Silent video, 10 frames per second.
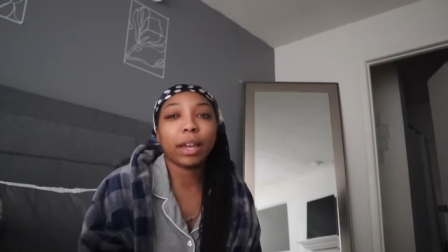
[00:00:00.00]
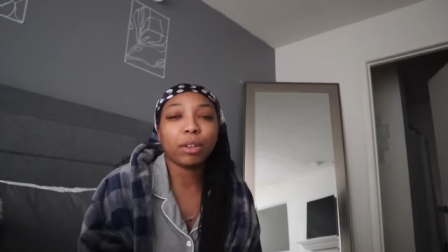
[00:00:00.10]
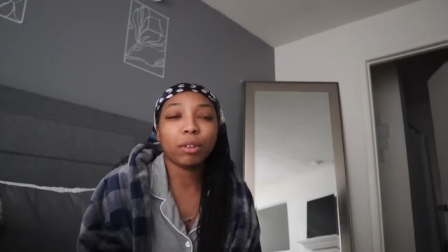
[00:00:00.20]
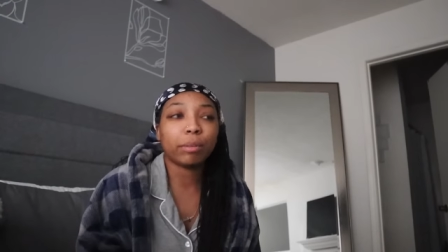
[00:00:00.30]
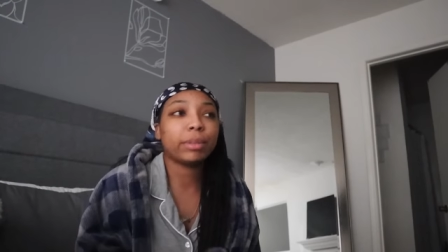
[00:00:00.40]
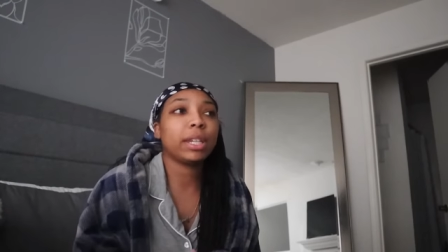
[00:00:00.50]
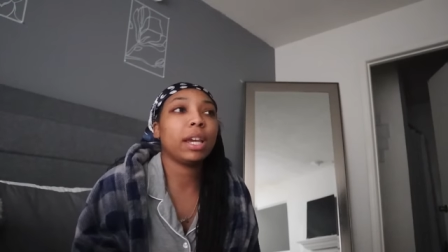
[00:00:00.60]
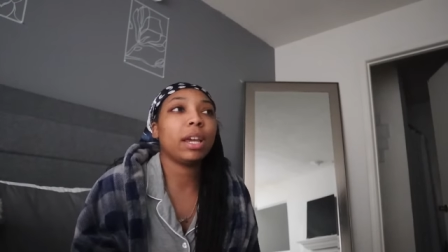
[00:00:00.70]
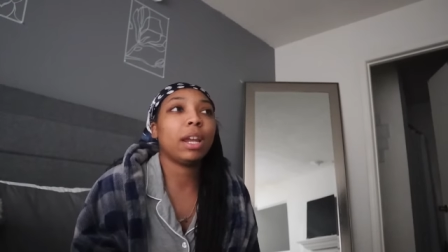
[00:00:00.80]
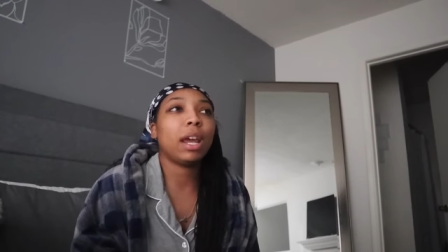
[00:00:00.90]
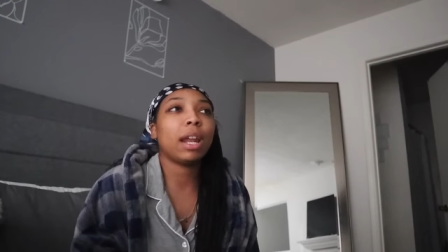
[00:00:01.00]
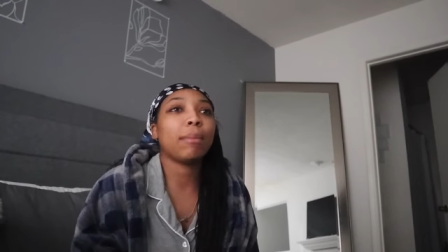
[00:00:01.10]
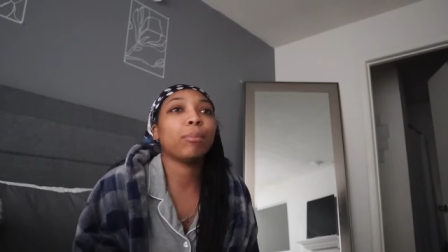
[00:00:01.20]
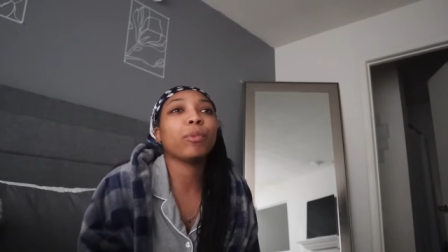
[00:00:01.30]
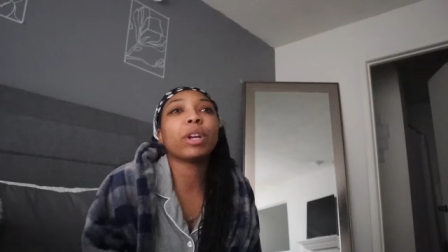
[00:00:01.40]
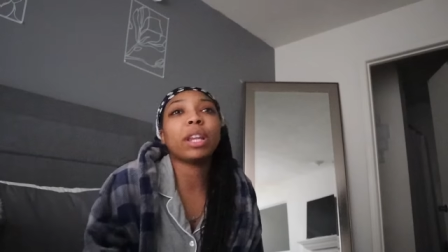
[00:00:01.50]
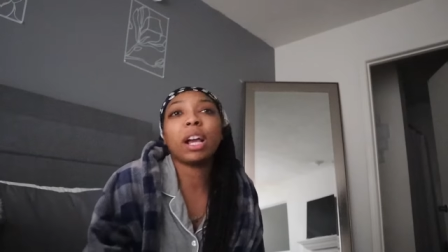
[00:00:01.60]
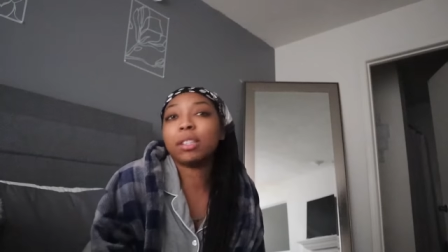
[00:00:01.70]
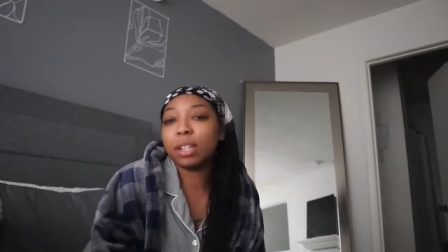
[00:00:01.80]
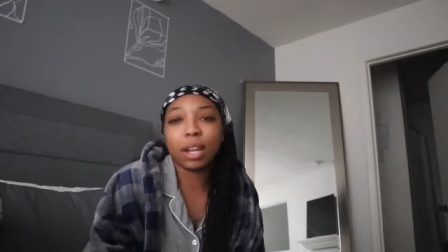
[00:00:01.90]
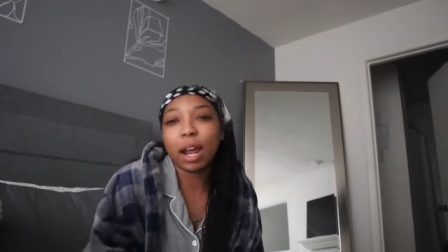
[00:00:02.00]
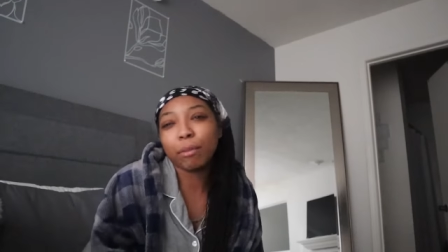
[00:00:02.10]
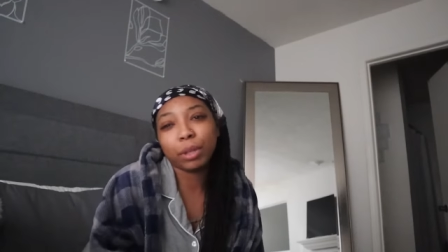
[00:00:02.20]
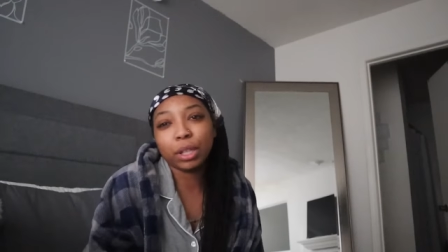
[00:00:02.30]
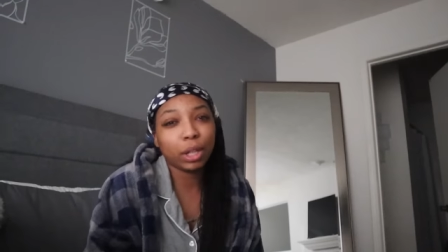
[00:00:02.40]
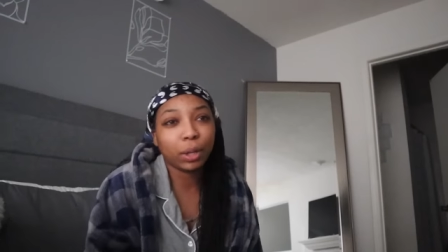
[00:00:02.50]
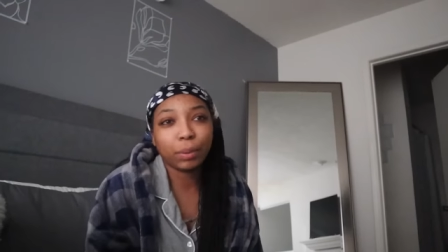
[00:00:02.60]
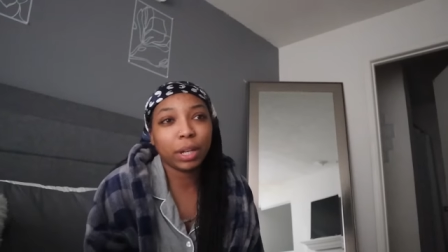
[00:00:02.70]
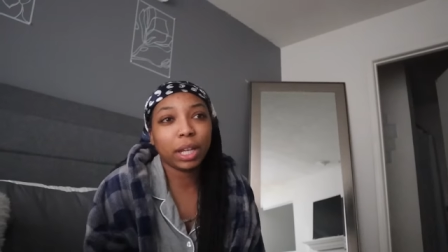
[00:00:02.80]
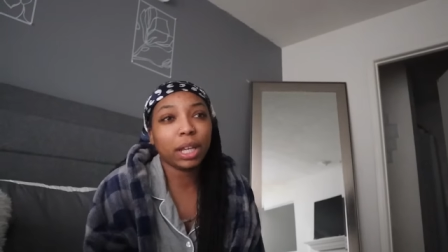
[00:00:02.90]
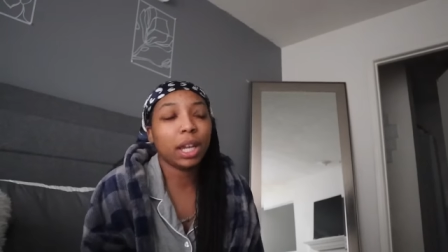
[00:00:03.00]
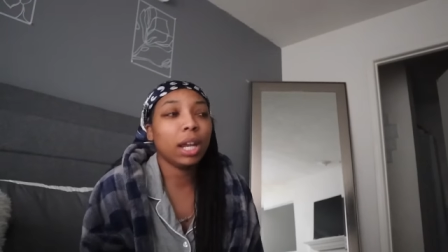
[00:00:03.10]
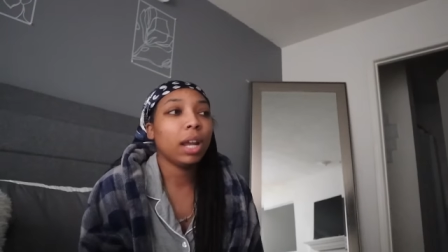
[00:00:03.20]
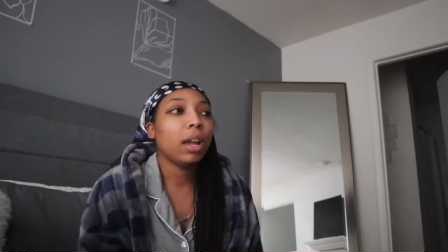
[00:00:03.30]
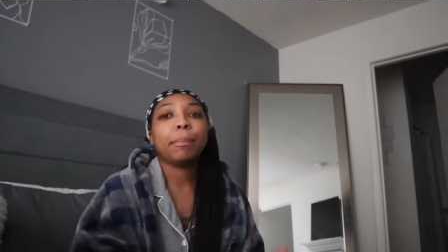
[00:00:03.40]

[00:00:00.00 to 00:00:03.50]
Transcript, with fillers: Like, you know what I'm saying? And I'm realizing that I really don't want to eat.